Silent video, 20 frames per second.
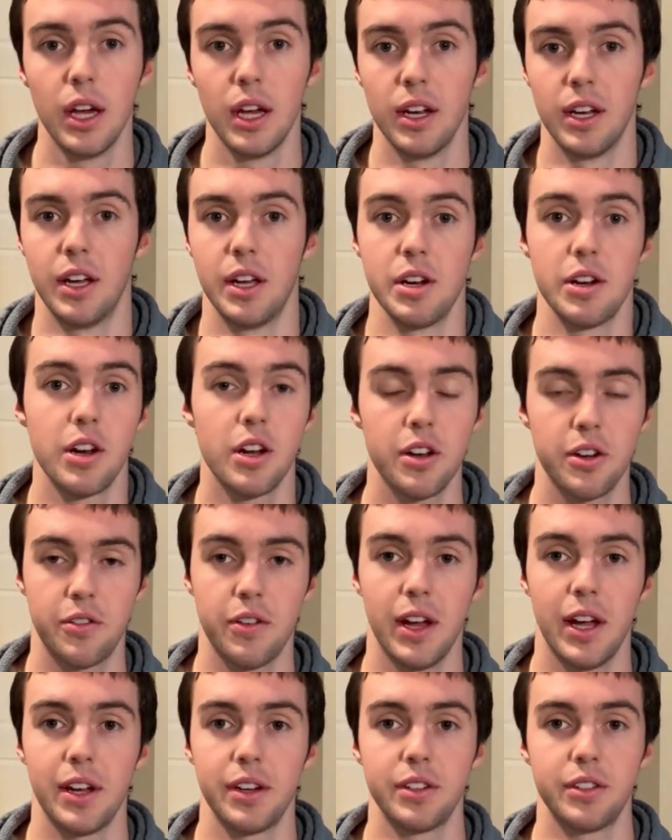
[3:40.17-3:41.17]
Now, you're not
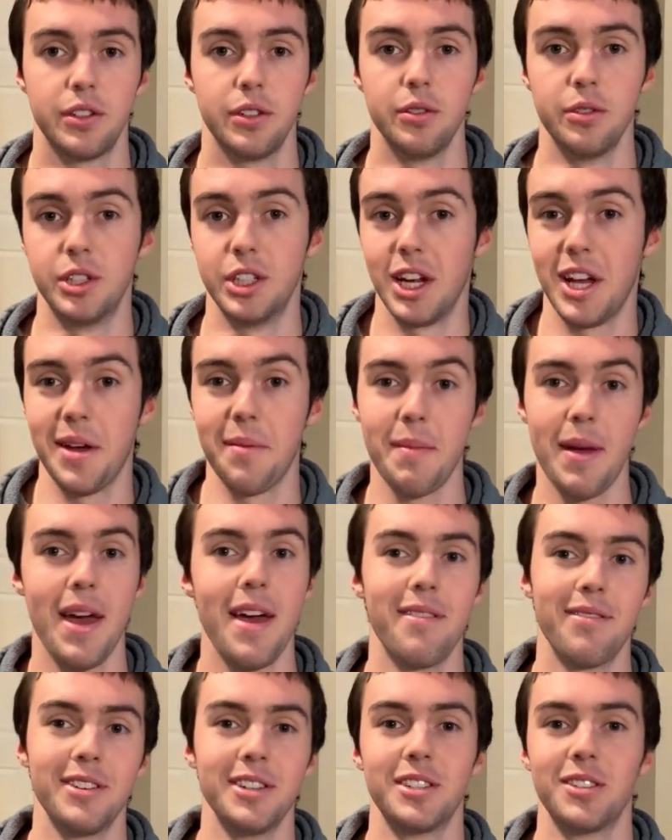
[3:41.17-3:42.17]
trying to jam
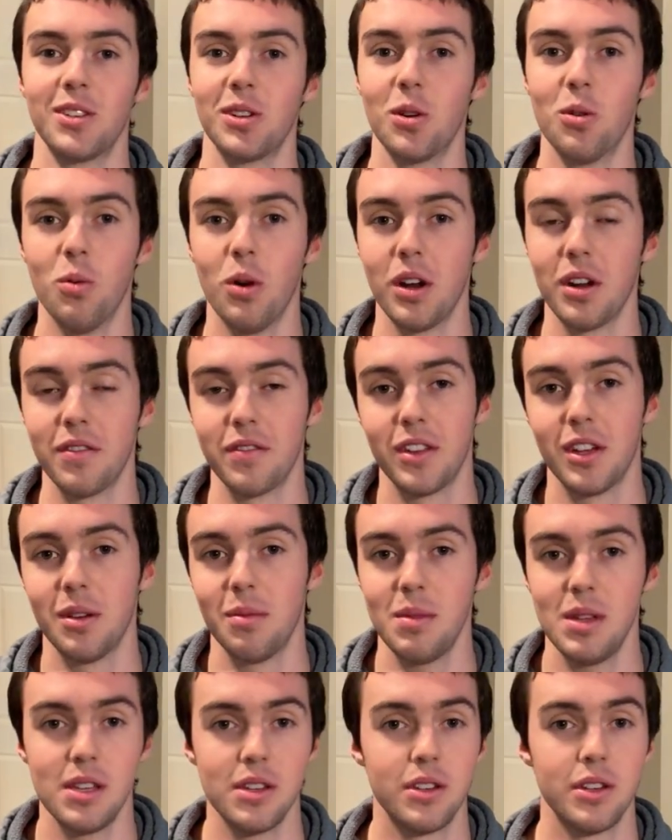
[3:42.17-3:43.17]
every single one of
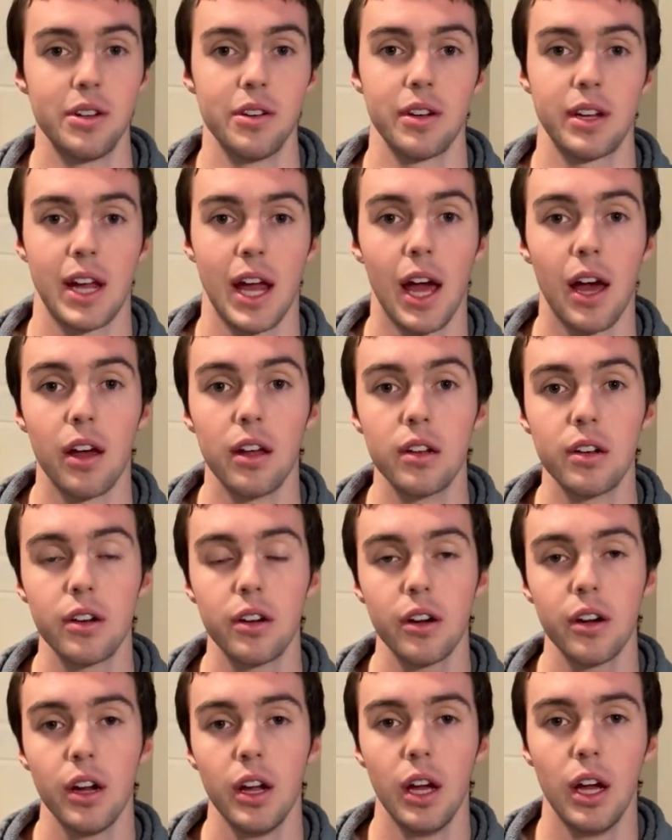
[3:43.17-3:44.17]
them into your
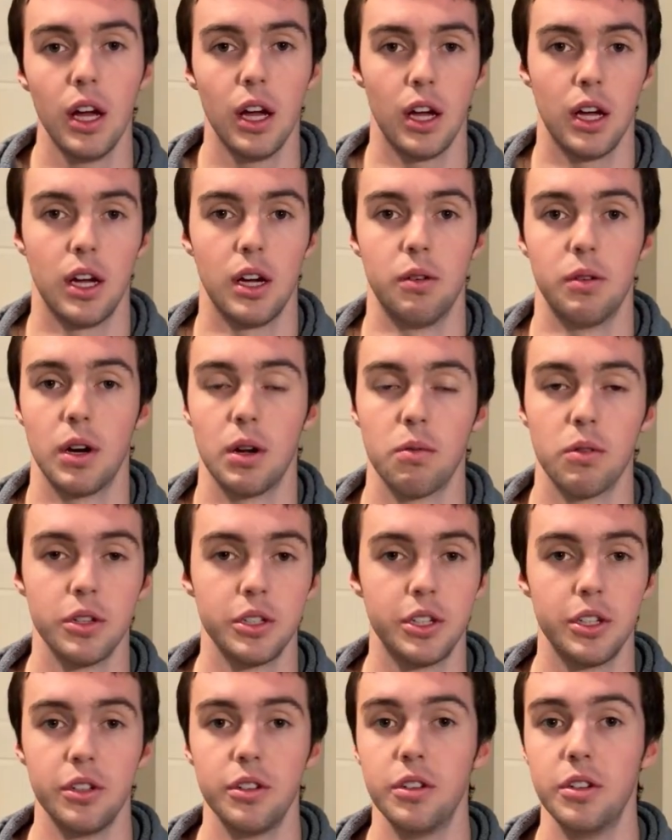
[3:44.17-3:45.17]
calendar. What I
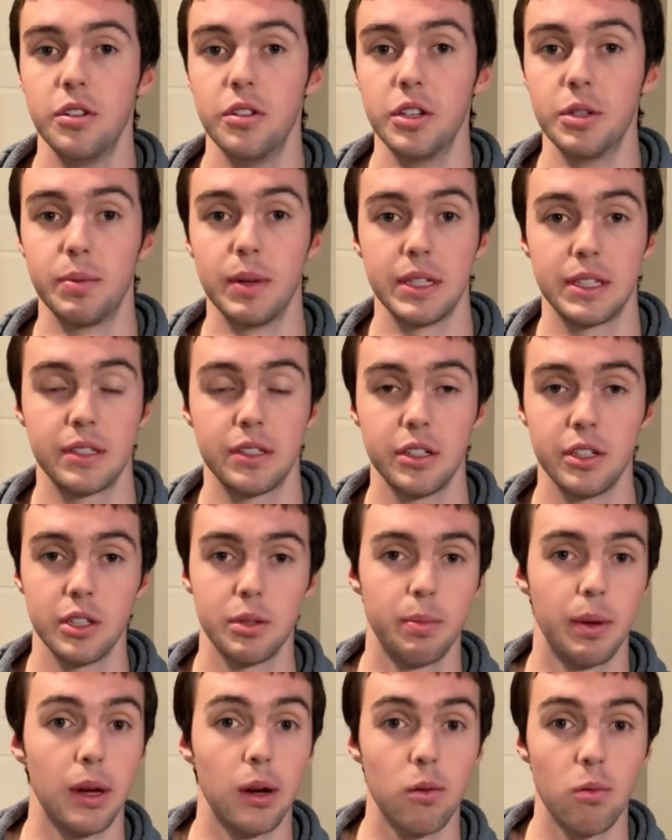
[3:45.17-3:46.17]
want you to do is basically
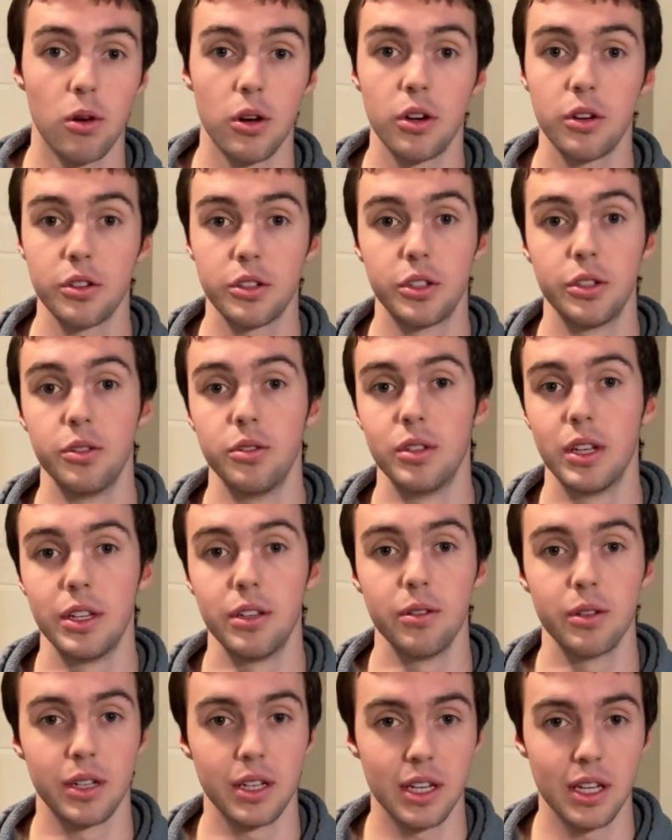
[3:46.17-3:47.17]
just pick 1 or 2 that
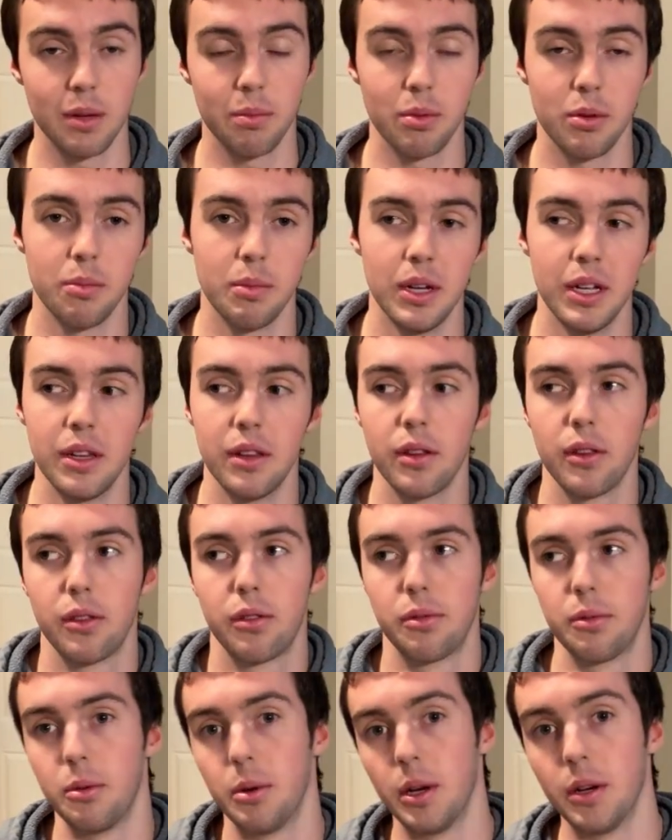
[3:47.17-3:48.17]
you can implement
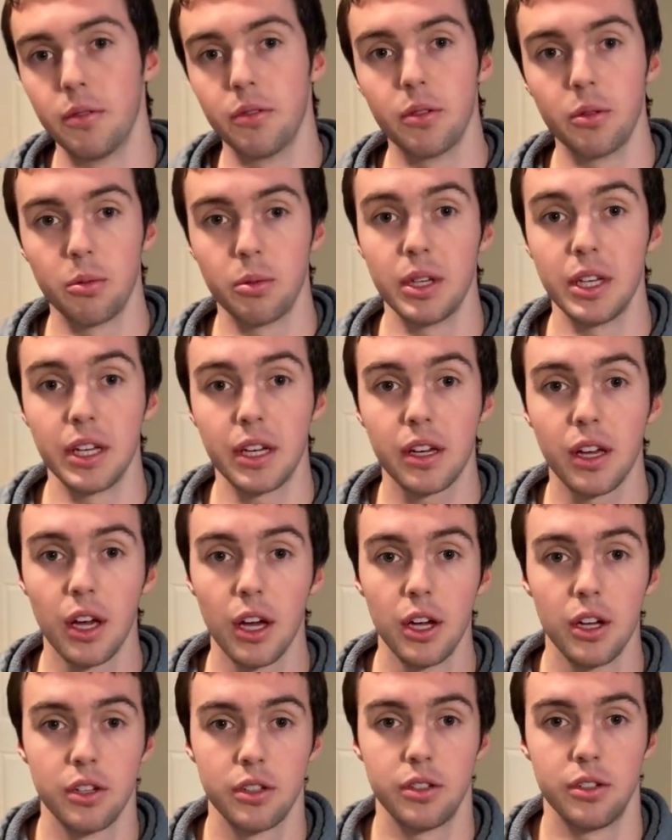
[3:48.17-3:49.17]
throughout the week
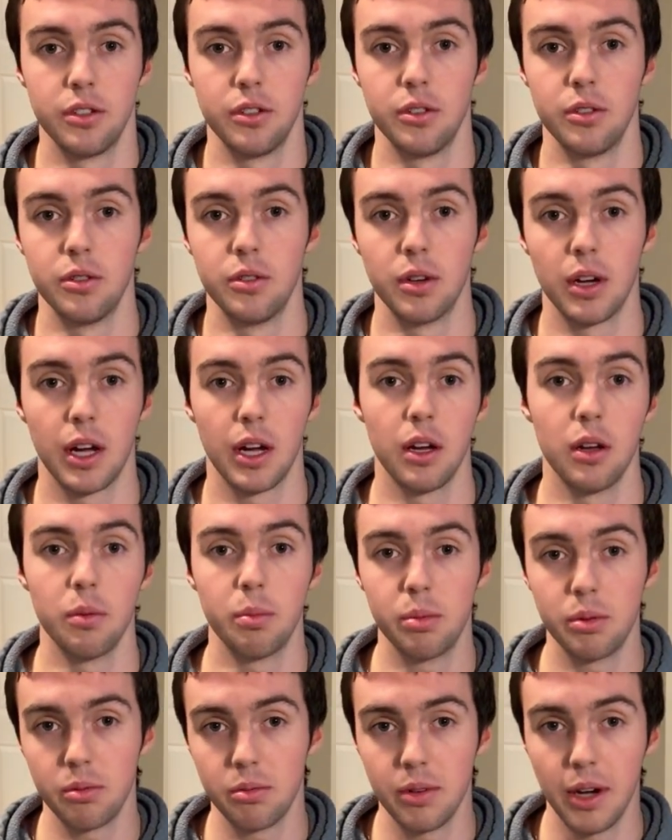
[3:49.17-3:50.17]
to
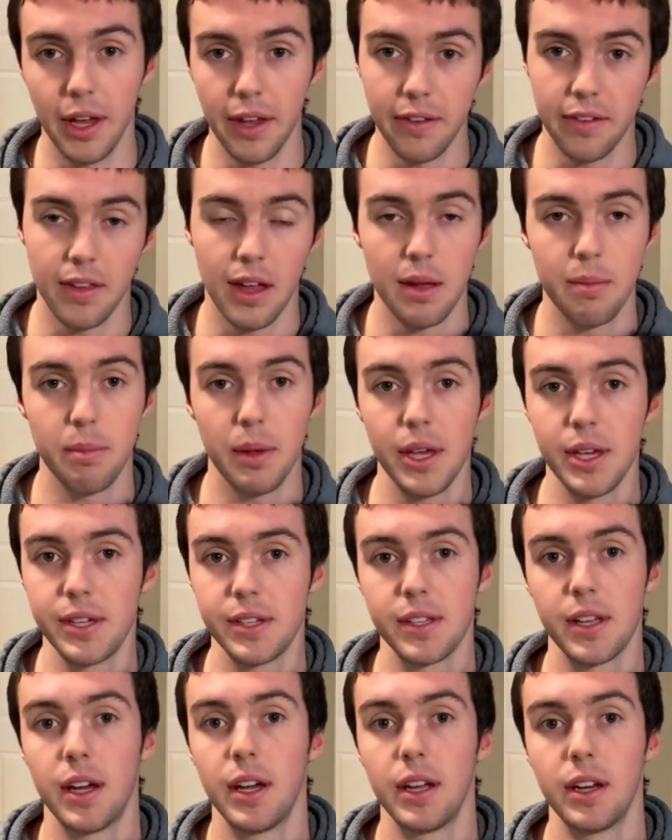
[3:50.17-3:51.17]
help raise that
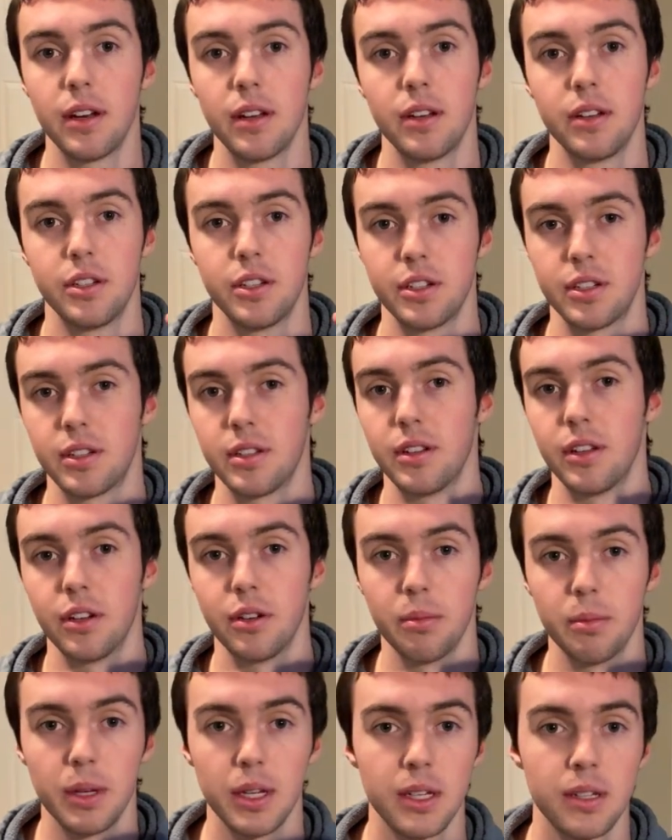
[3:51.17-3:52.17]
baseline just a
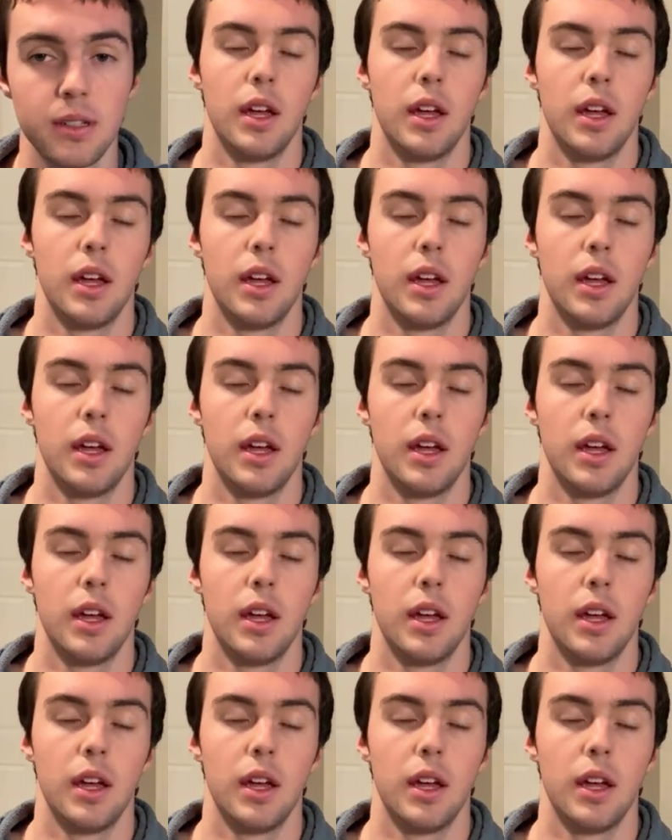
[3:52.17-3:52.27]
little bit.